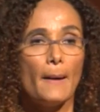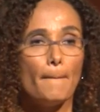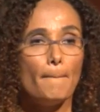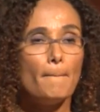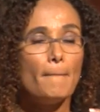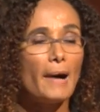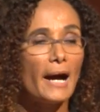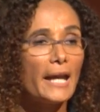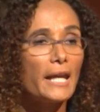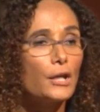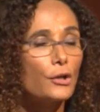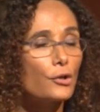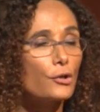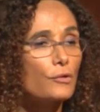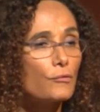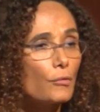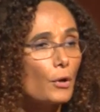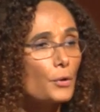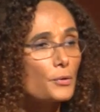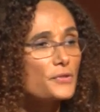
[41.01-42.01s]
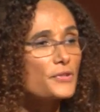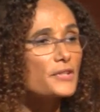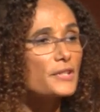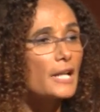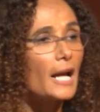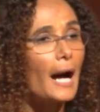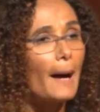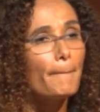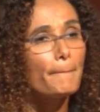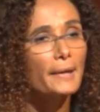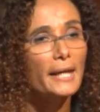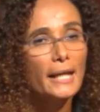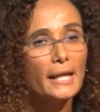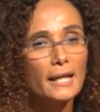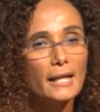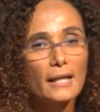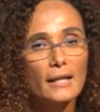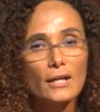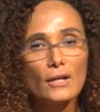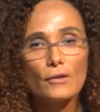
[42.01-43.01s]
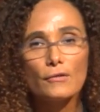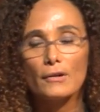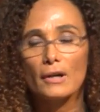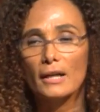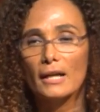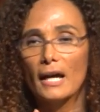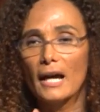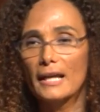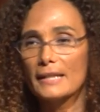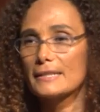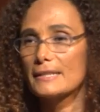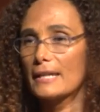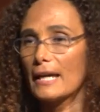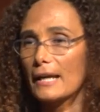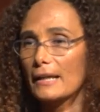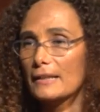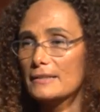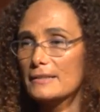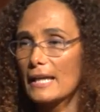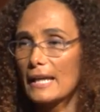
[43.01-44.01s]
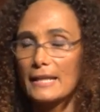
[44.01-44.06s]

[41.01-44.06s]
microscopic context.